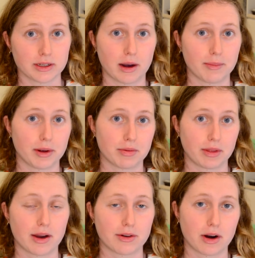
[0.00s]
and coming up with
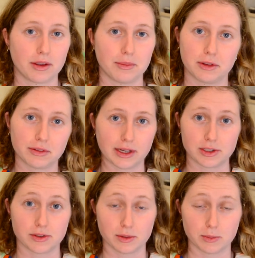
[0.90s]
counter arguments for
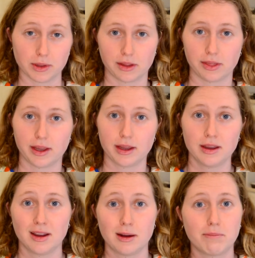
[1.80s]
each of them within there.
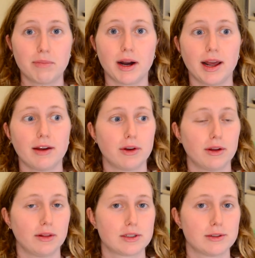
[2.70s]
But I've
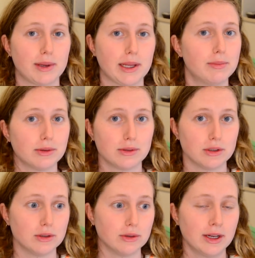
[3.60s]
heard lots of people
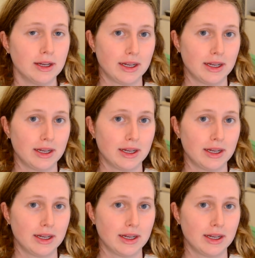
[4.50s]
do